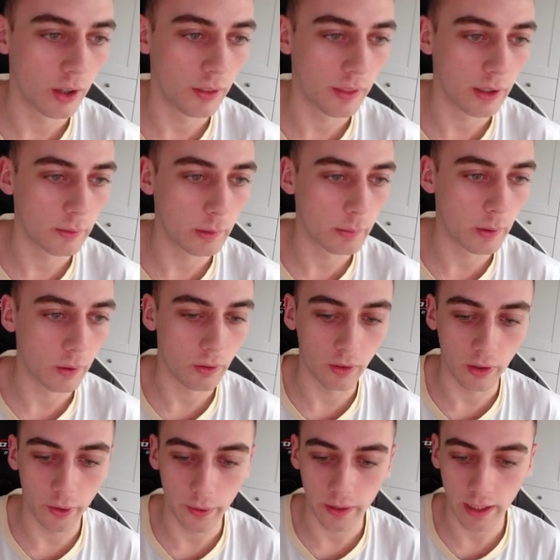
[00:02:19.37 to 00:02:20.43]
then we broke the
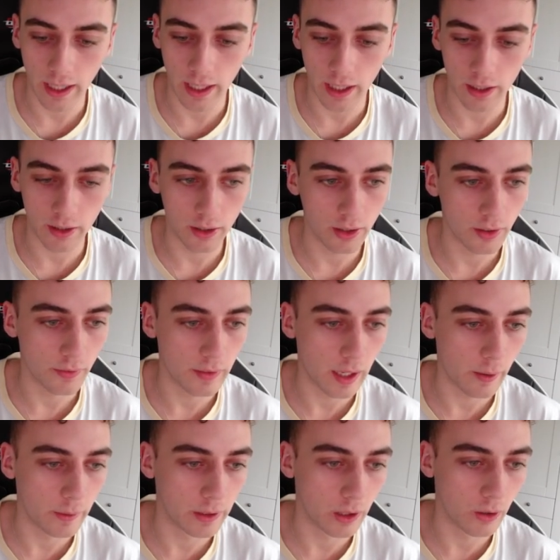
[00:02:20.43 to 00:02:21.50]
low again,
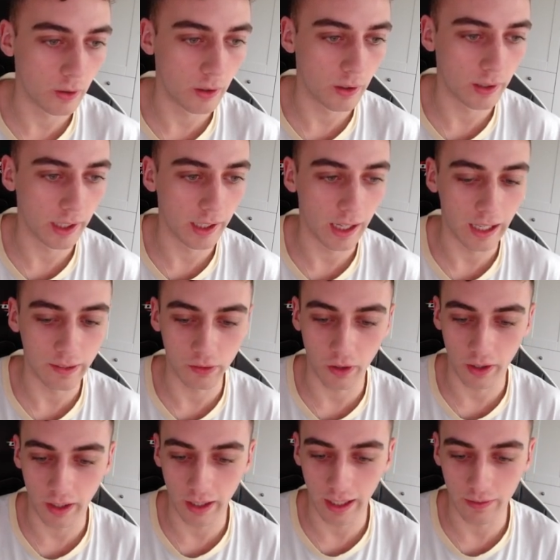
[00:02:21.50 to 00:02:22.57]
there we go. Okay, I've
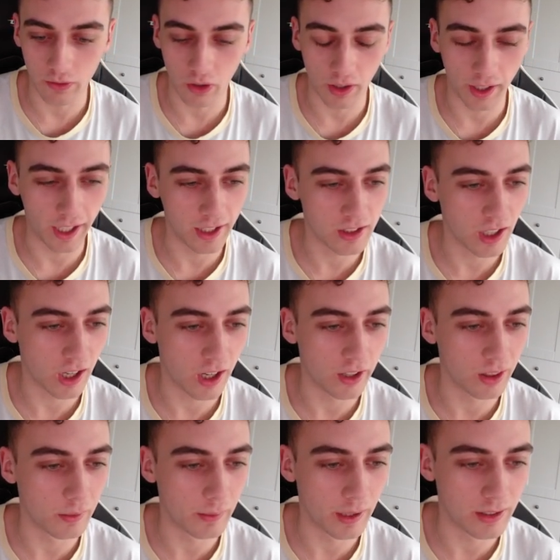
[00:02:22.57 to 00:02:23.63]
got it. It's hard
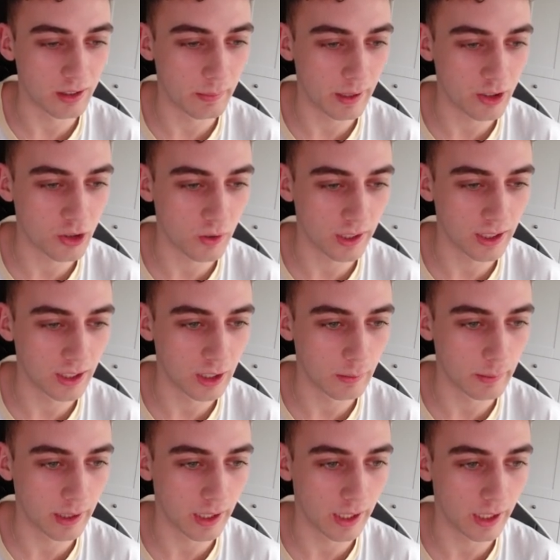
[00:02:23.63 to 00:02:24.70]
it's a bit tricky at the
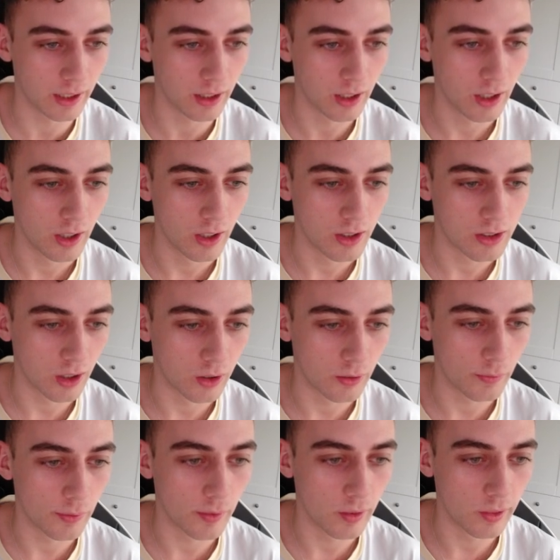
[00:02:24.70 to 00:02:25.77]
beginning. So
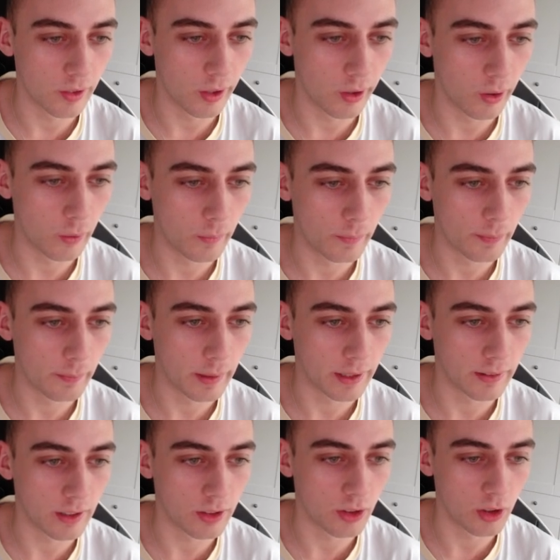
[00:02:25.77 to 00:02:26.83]
low,
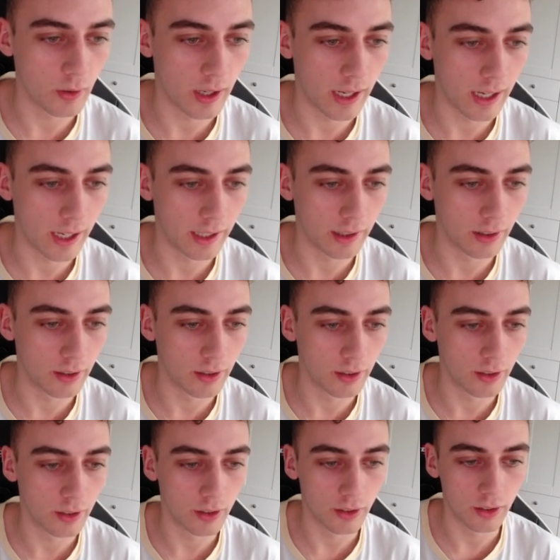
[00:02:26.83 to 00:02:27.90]
making this the new high,
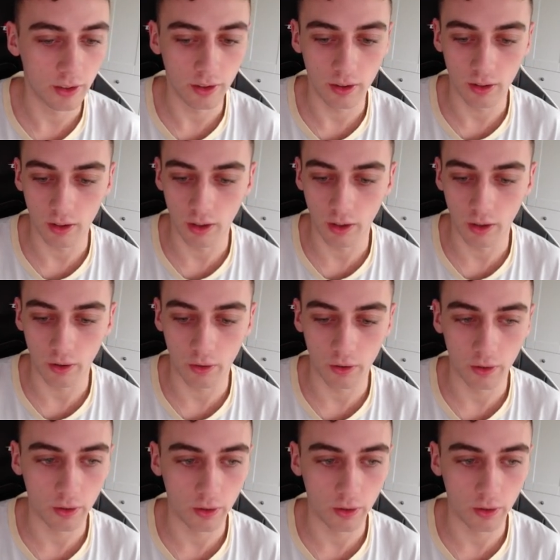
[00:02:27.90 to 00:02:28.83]
low,